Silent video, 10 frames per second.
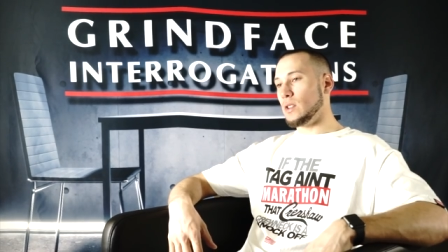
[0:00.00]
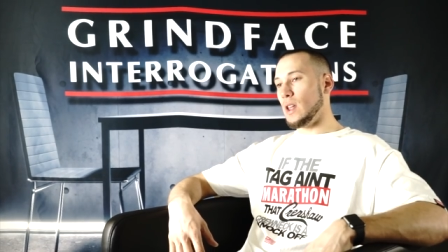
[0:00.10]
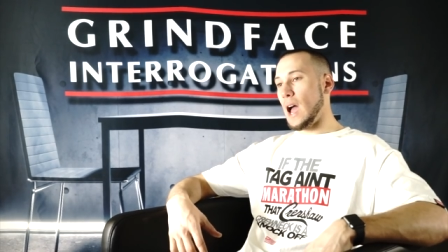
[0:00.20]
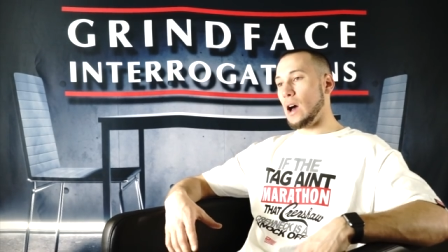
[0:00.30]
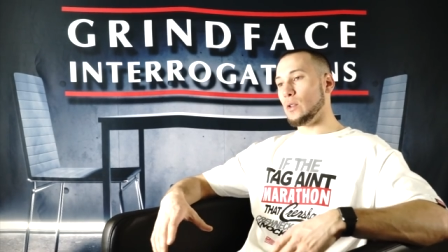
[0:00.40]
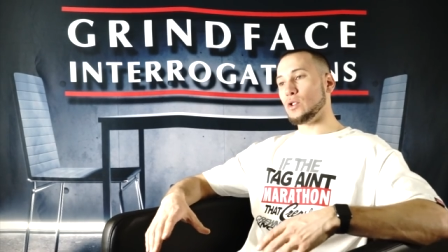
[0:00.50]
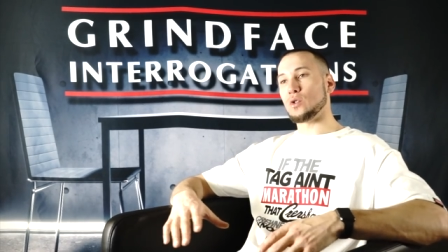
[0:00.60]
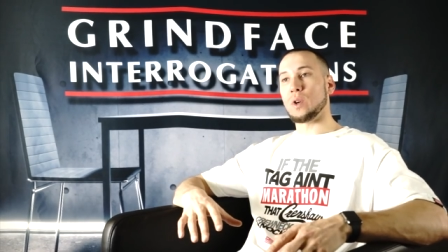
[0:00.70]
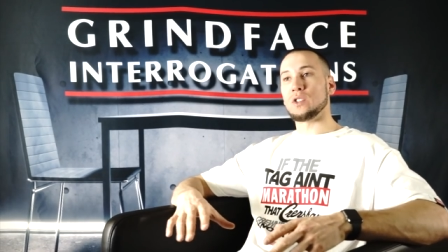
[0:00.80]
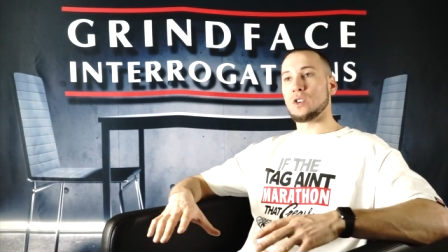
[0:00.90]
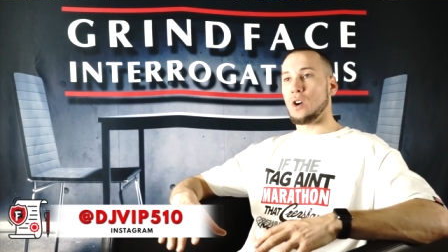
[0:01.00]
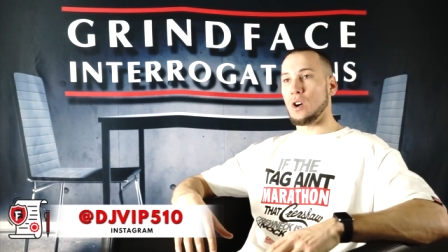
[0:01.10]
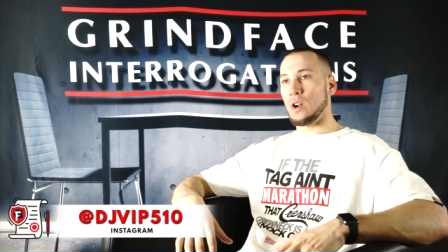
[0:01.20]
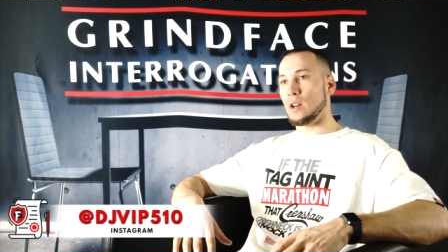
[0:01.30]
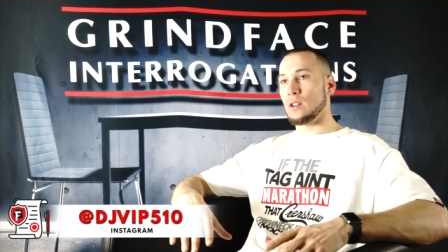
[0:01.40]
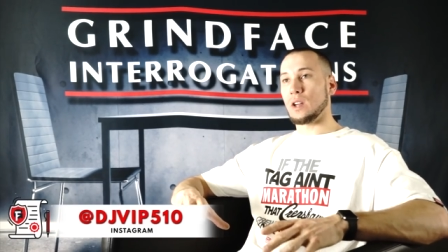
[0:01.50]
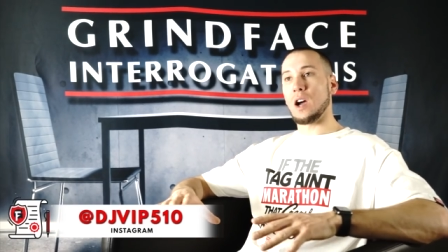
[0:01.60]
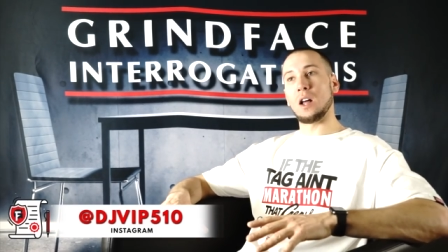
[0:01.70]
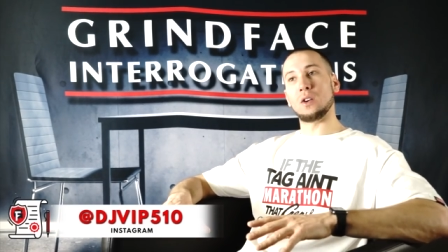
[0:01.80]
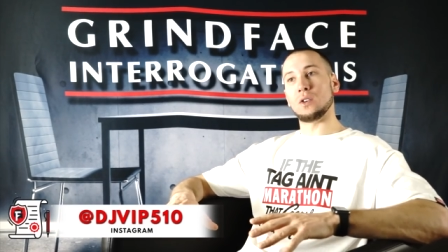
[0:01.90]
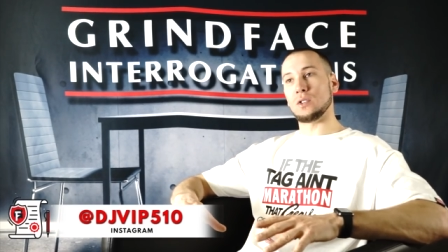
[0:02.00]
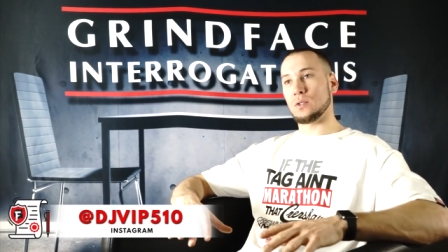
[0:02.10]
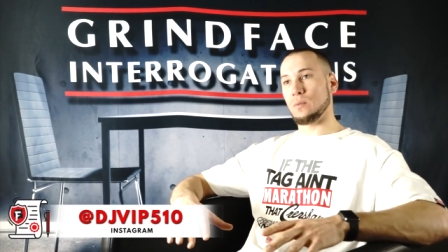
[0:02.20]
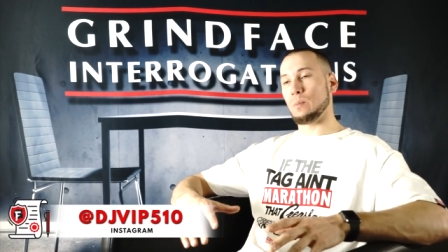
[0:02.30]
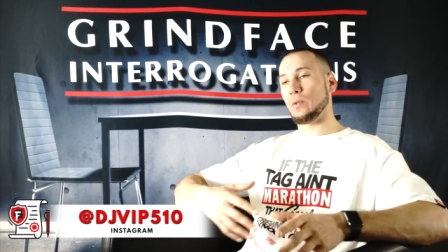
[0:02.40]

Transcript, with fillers: how the streets are and the colors